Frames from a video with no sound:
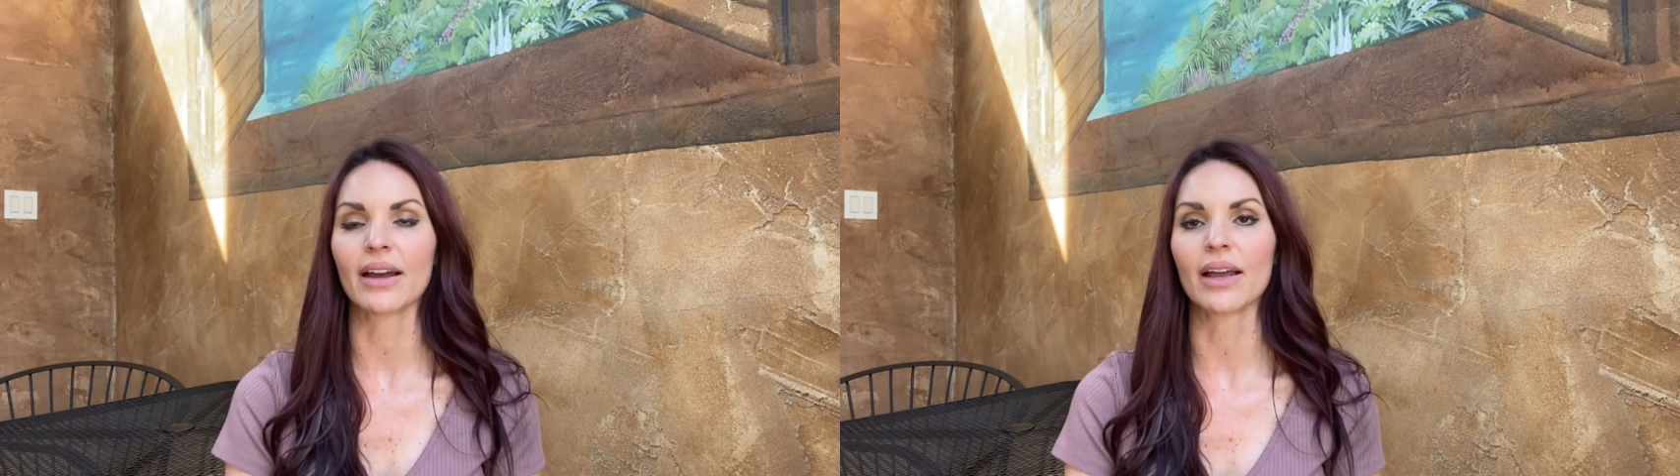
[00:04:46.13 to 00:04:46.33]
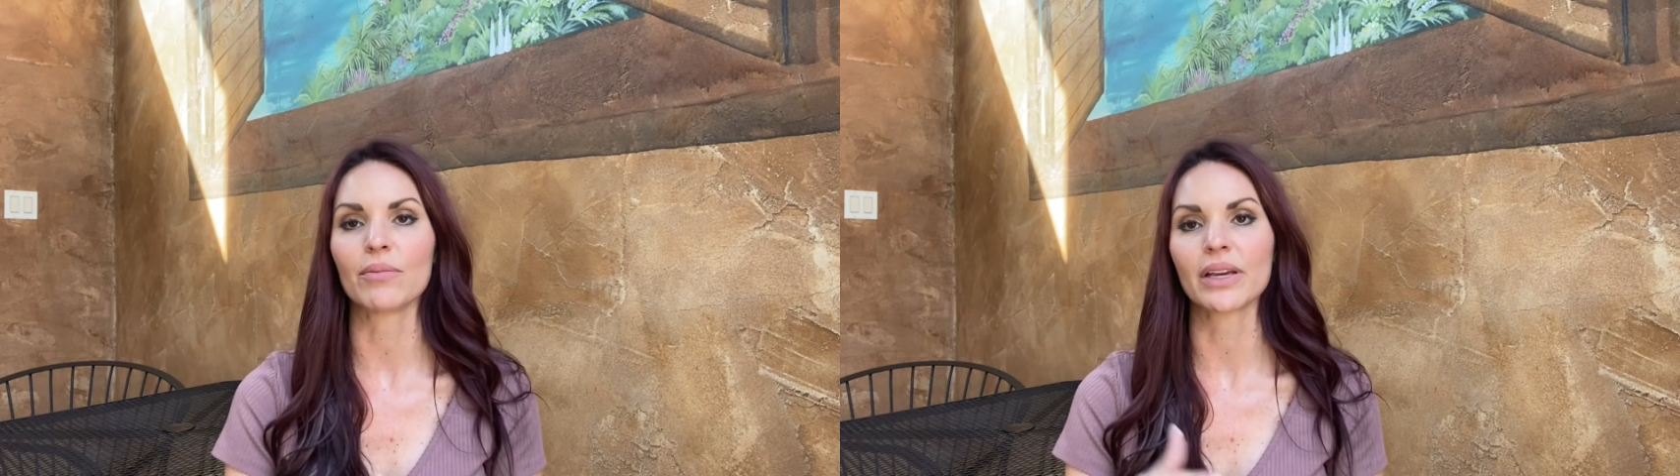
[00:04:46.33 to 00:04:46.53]

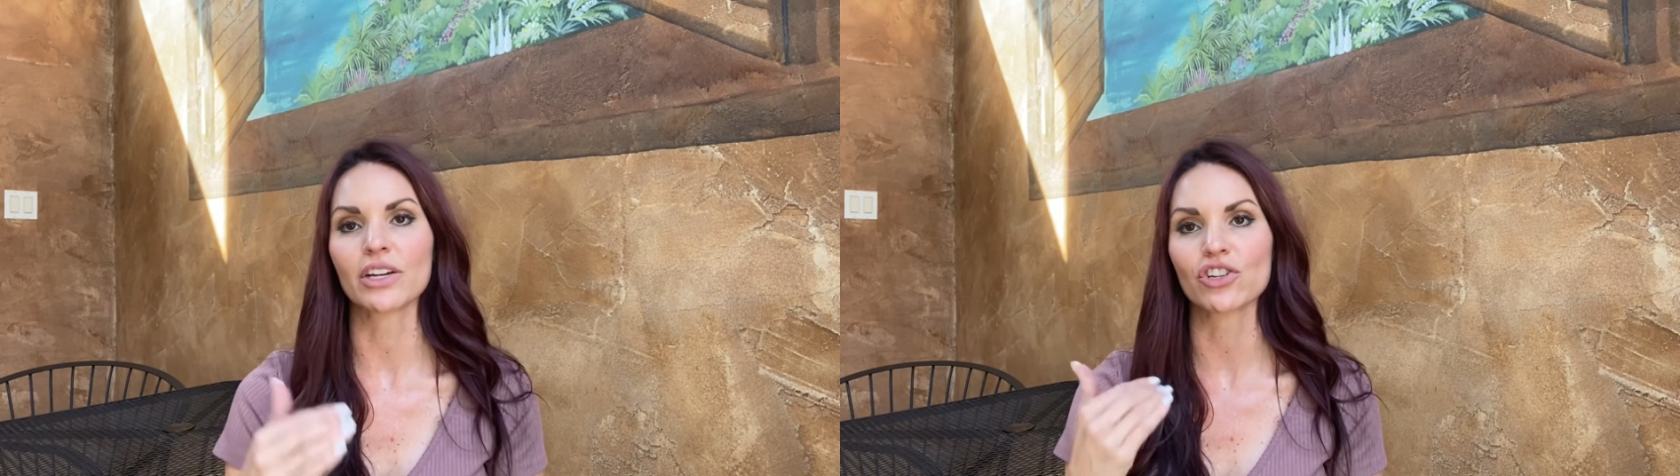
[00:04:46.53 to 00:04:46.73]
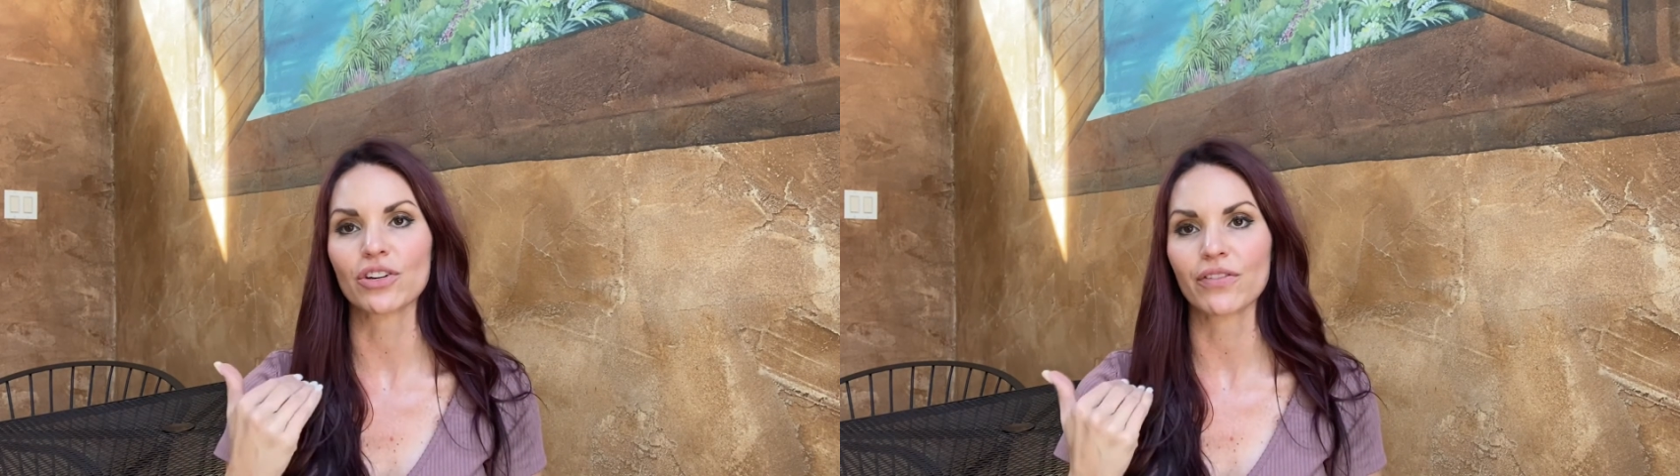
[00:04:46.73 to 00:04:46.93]
and because
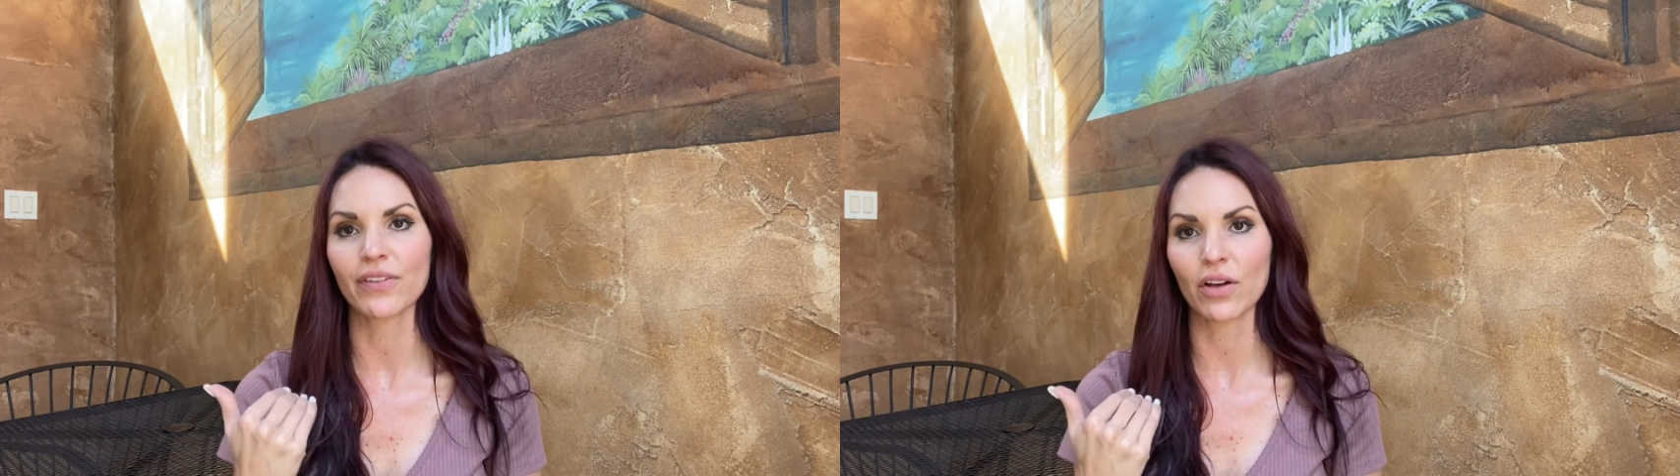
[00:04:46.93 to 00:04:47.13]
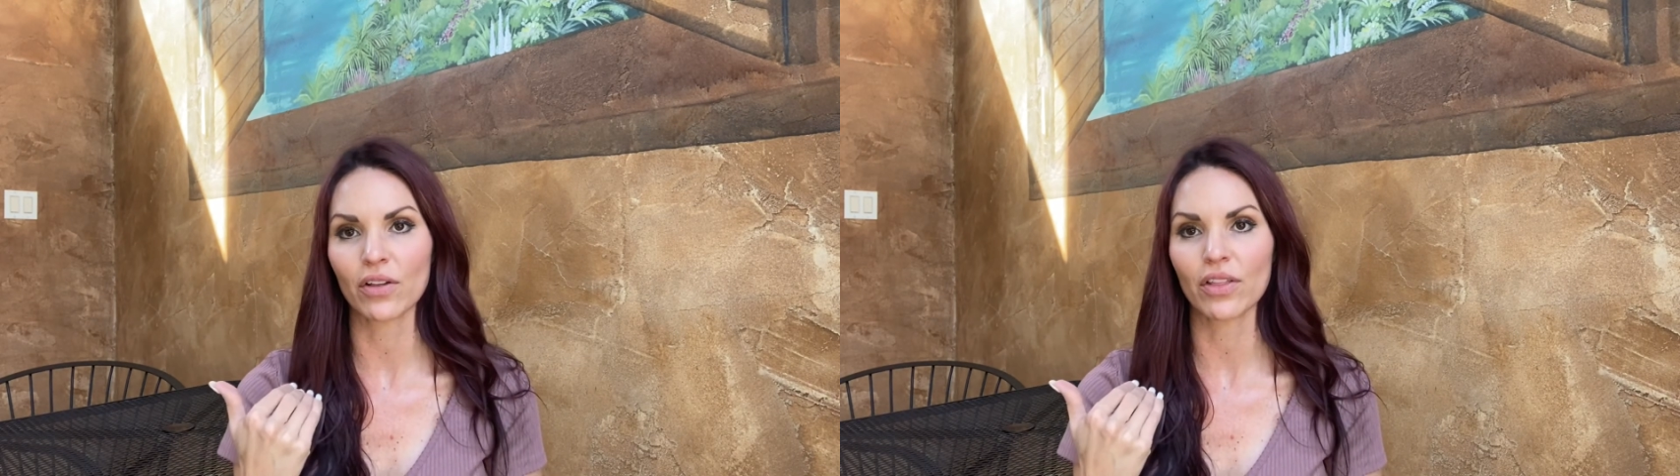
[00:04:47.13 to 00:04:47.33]
she
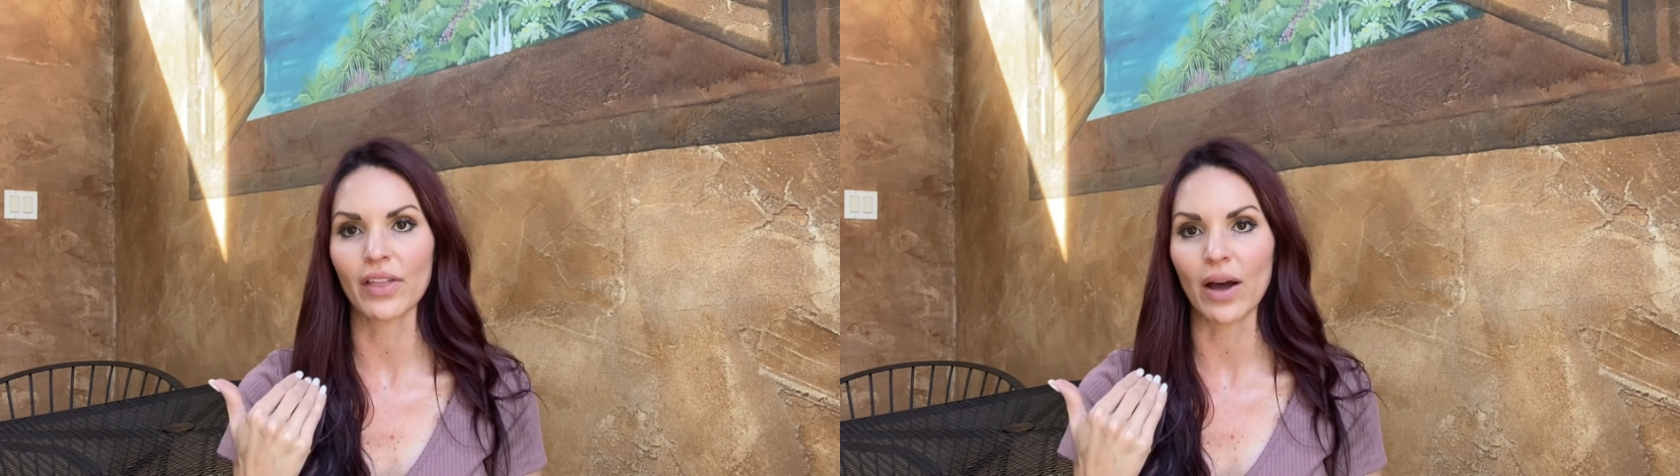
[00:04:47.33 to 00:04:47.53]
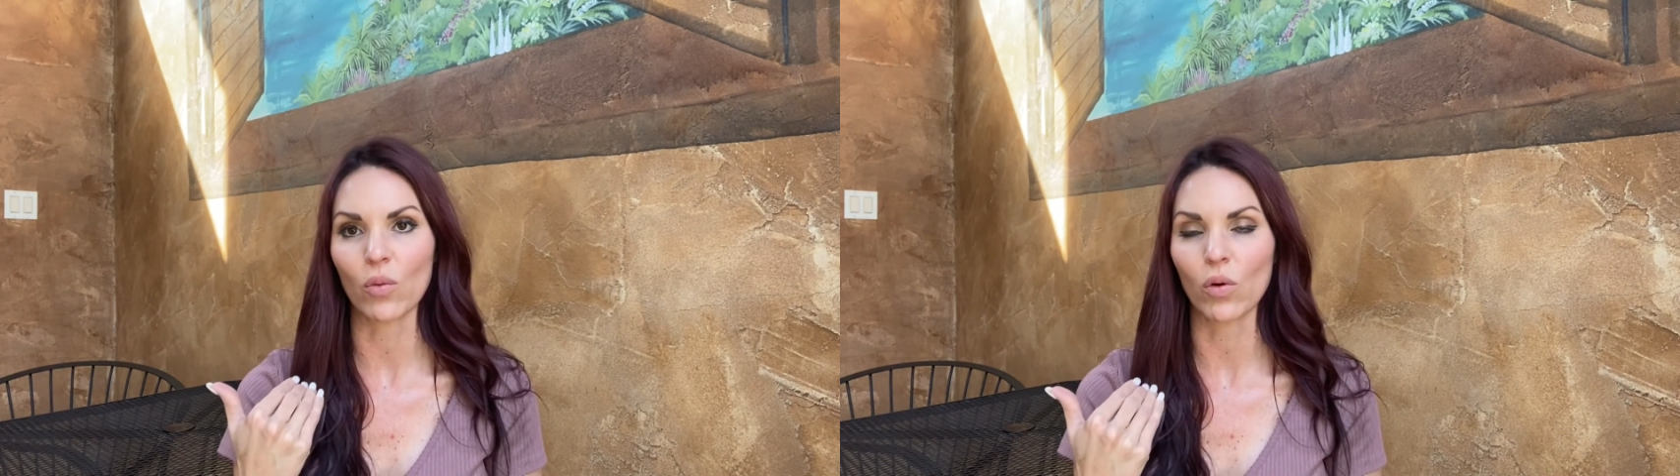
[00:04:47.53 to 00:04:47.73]
felt
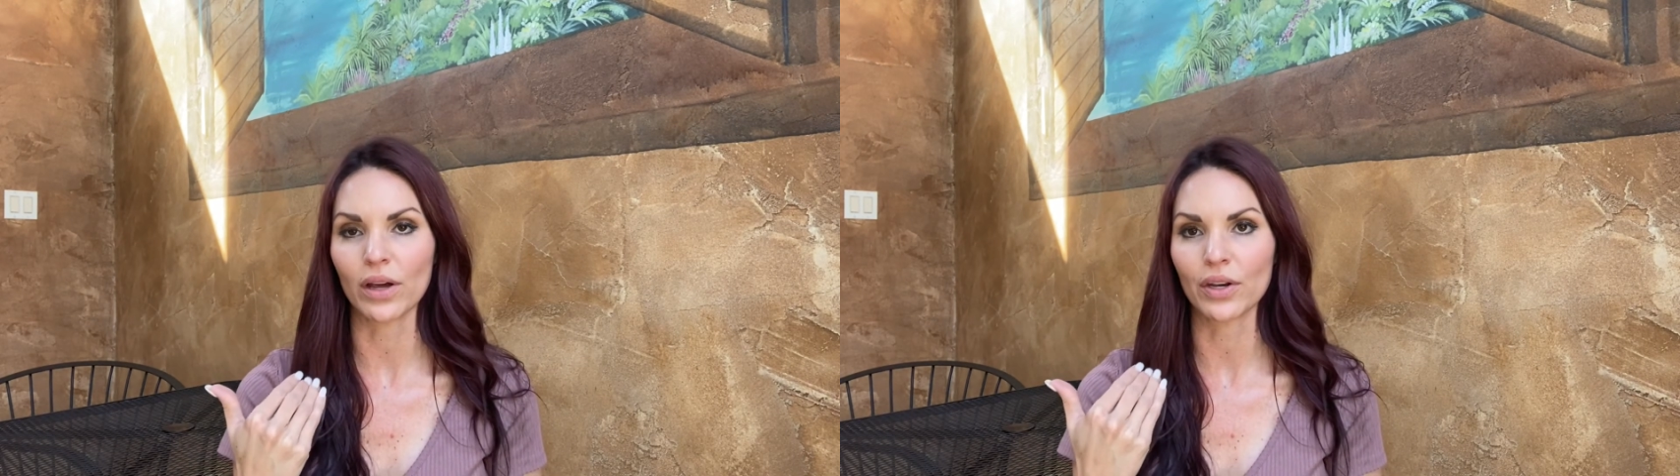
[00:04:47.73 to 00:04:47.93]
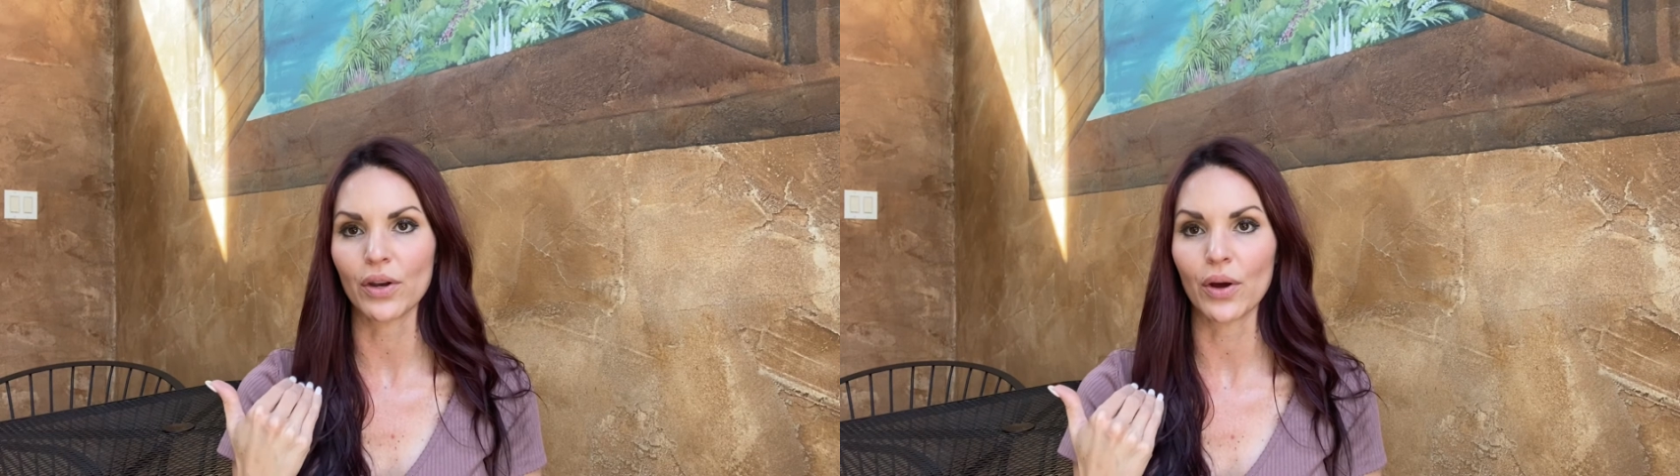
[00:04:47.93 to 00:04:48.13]
that
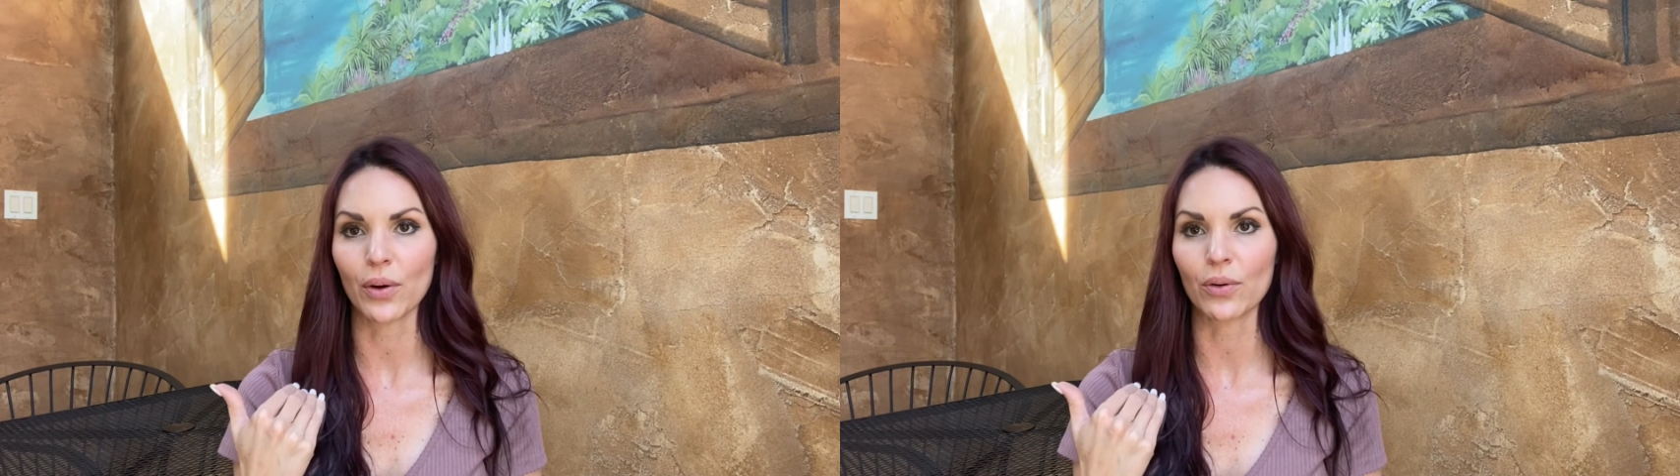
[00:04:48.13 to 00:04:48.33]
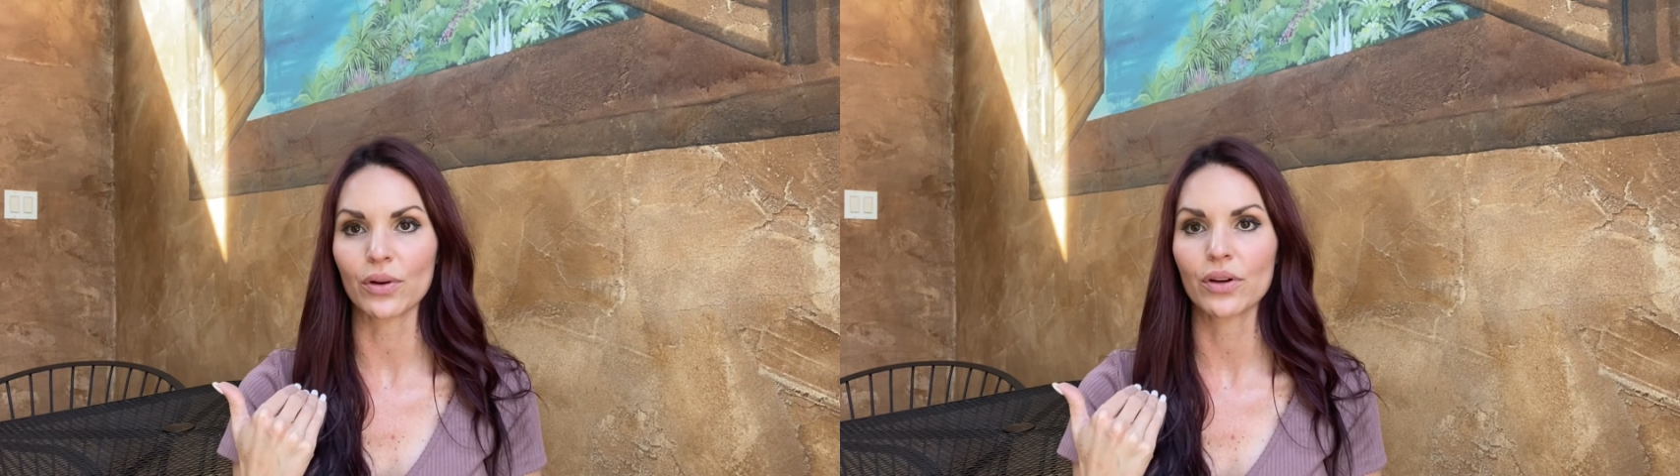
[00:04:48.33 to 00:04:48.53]
one
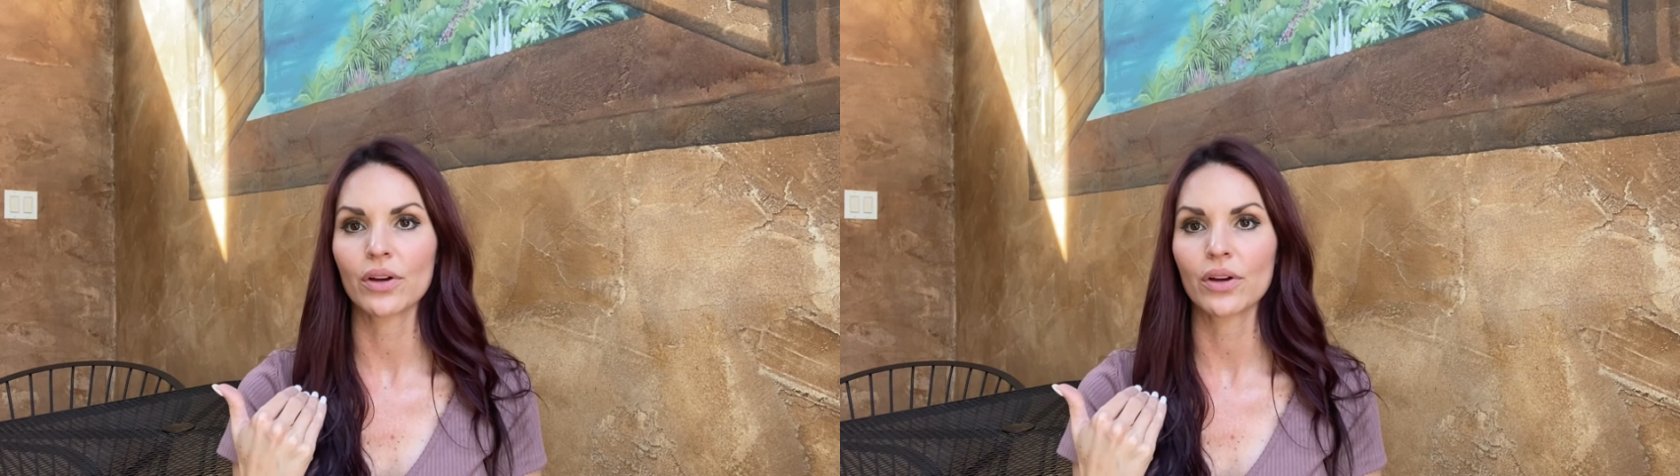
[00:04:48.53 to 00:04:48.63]
node,